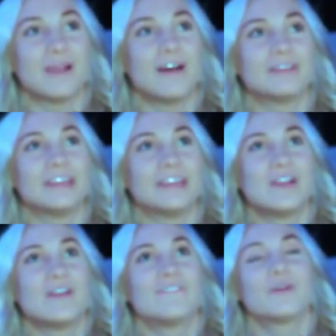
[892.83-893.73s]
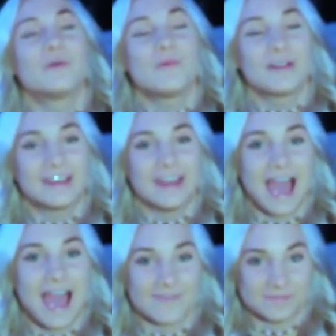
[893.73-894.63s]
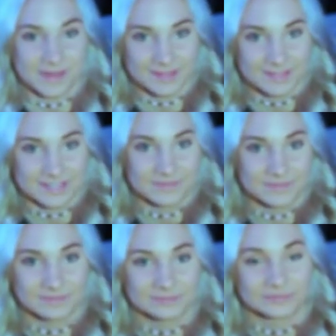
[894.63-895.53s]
me grounded for 1.5 months.